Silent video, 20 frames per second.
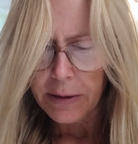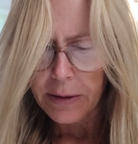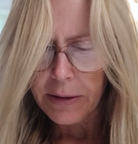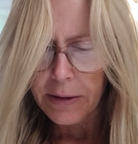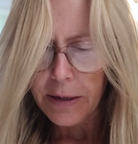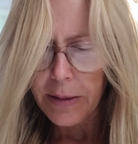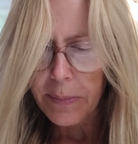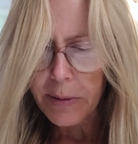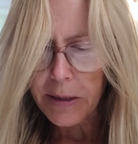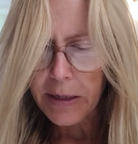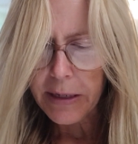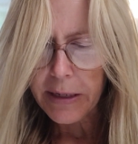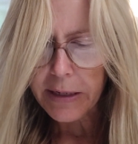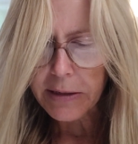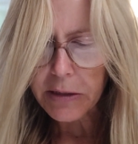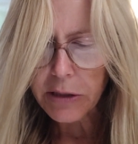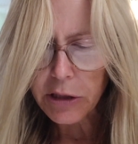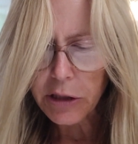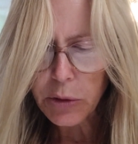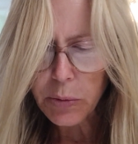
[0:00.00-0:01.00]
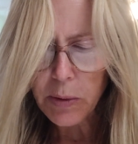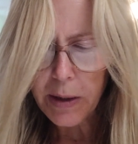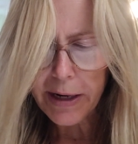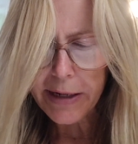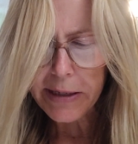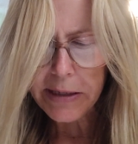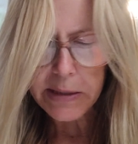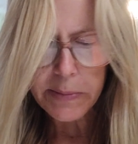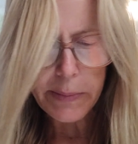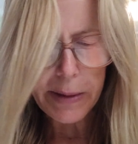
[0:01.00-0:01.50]
Nebuchadnezzar's
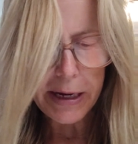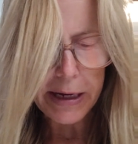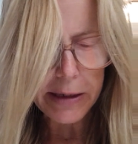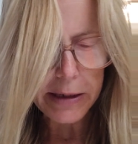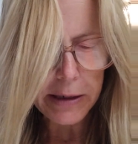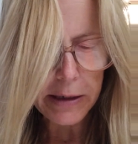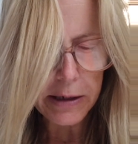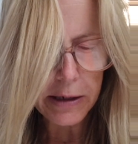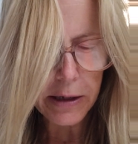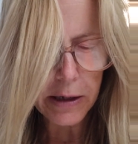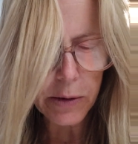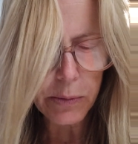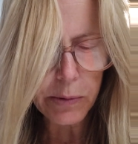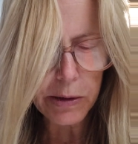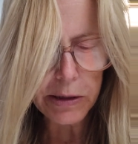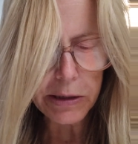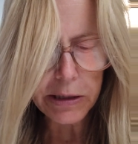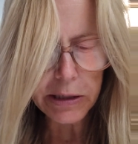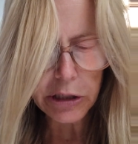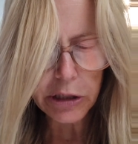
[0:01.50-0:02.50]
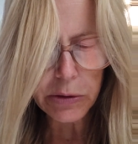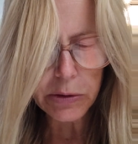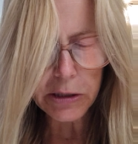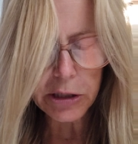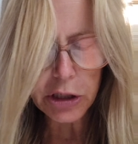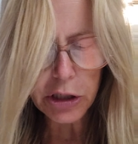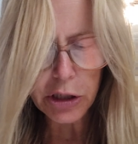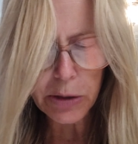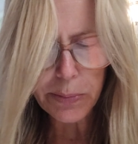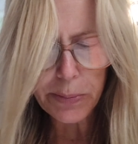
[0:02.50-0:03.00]
wise men are willing to
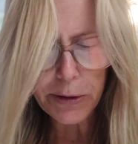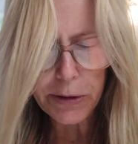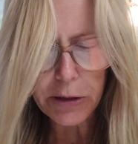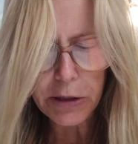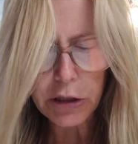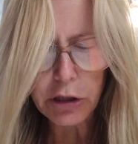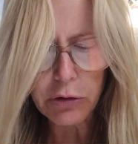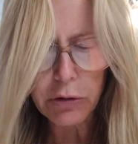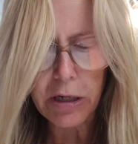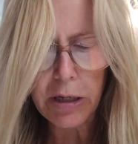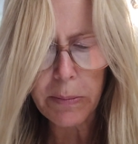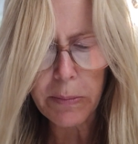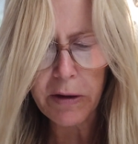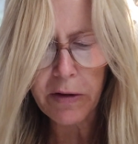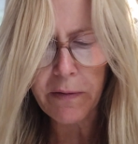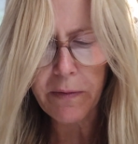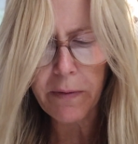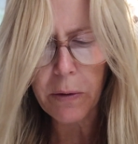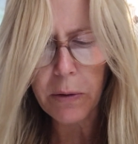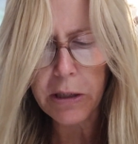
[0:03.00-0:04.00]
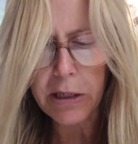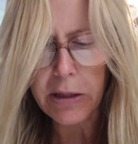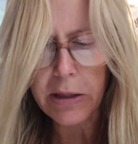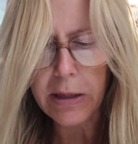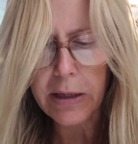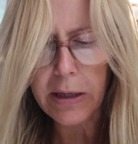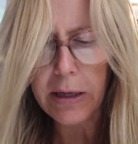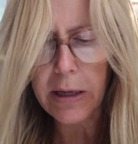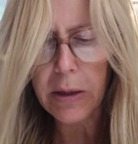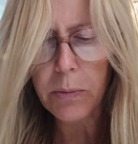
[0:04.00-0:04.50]
interpret the dream if only the
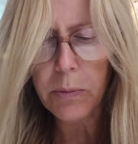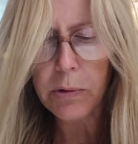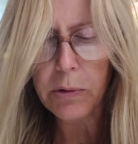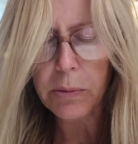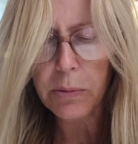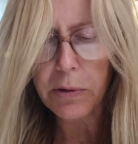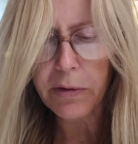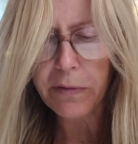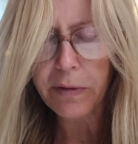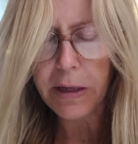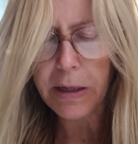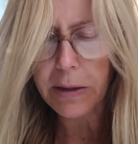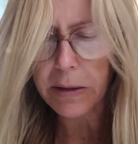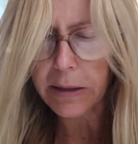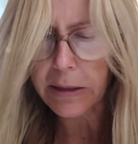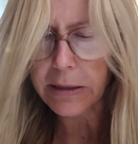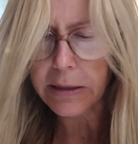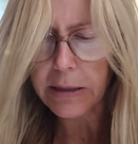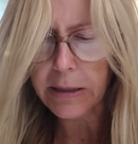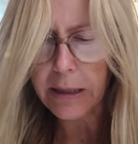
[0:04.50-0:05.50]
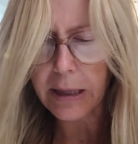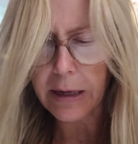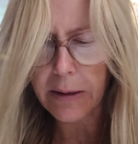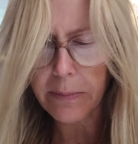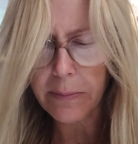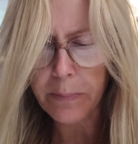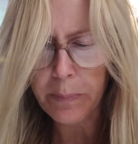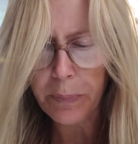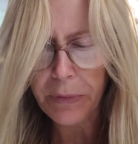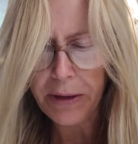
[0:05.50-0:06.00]
king will reveal it to
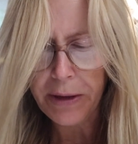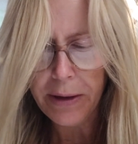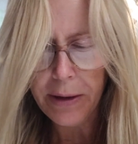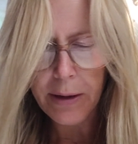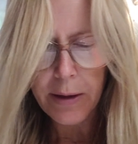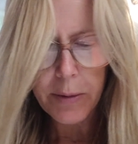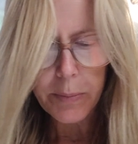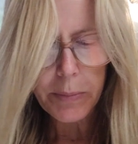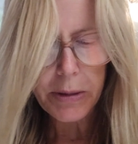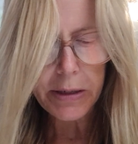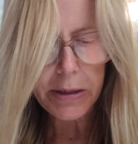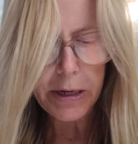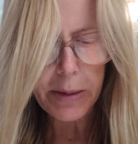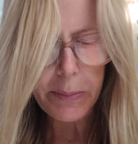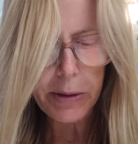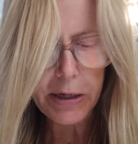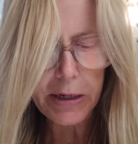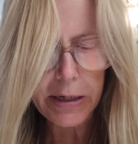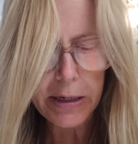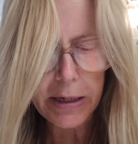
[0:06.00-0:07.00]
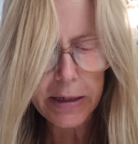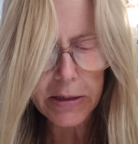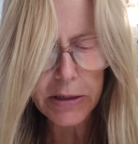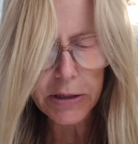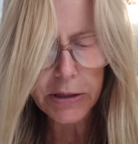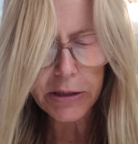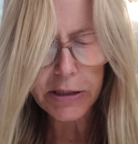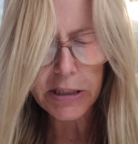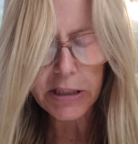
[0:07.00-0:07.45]
them. But Nebuchadnezzar is